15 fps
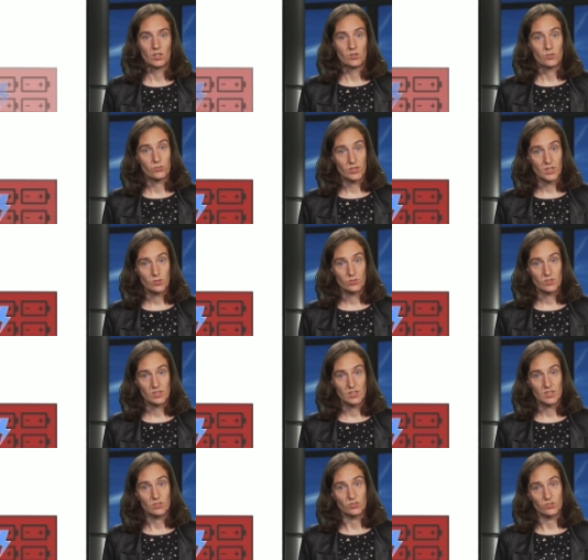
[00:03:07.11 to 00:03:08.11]

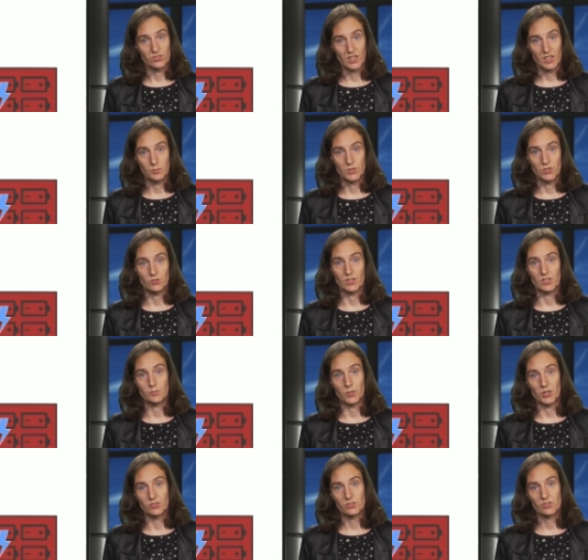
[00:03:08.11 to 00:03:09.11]
Frequency containment
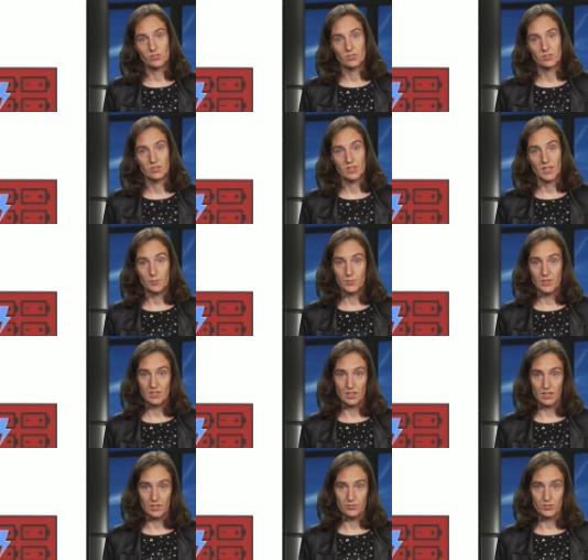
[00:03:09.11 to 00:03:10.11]
response can be
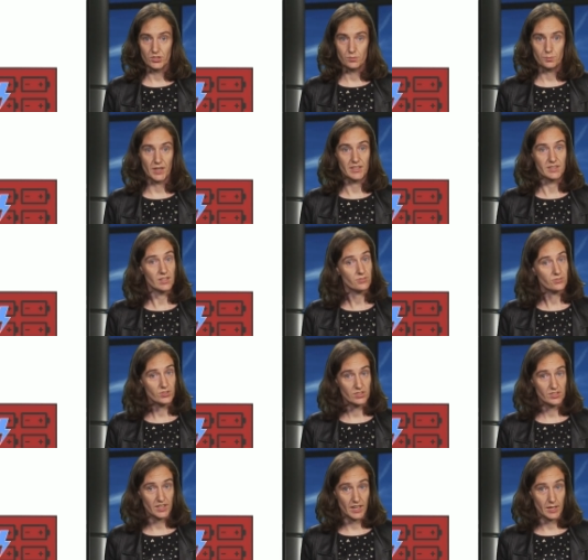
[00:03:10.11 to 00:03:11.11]
delivered by
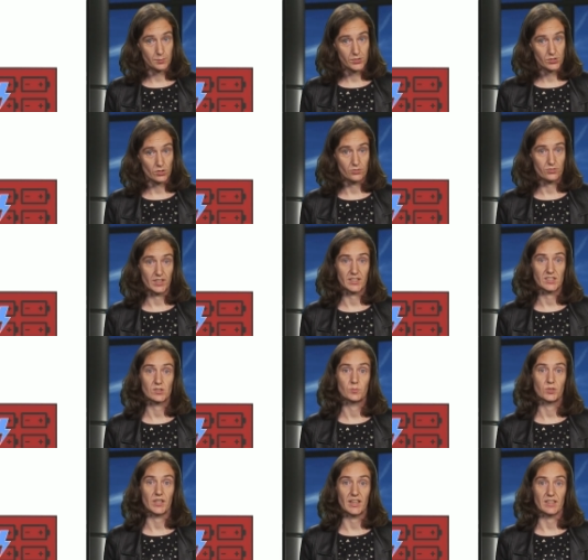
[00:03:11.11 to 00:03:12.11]
different types of
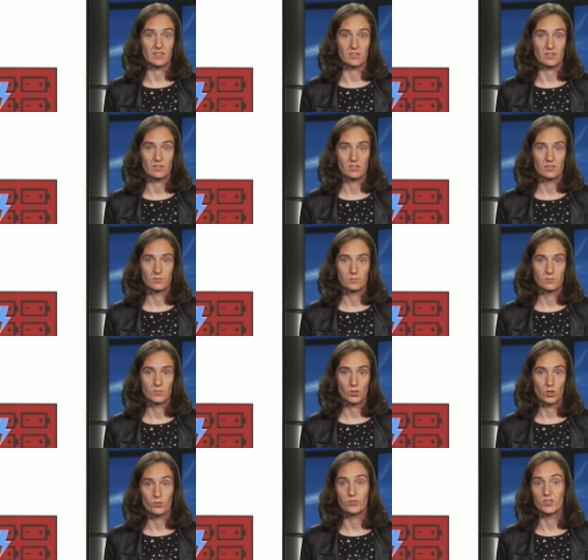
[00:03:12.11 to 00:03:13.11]
flexible assets,
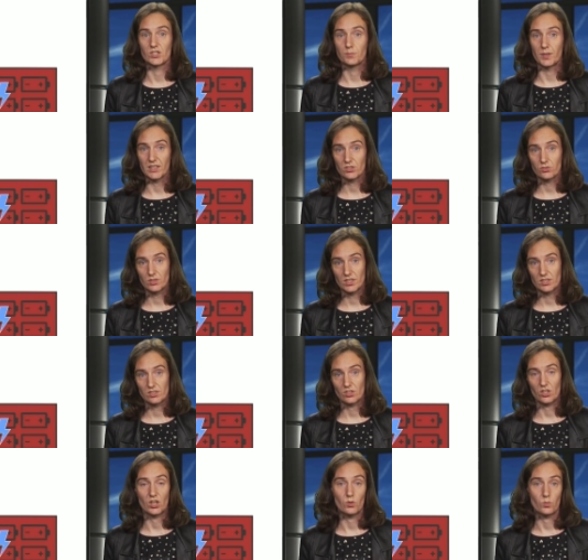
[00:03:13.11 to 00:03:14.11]
of which
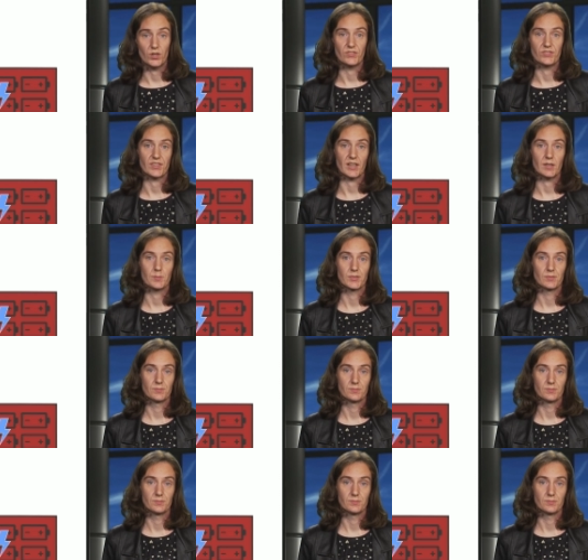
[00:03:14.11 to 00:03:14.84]
batteries are one type.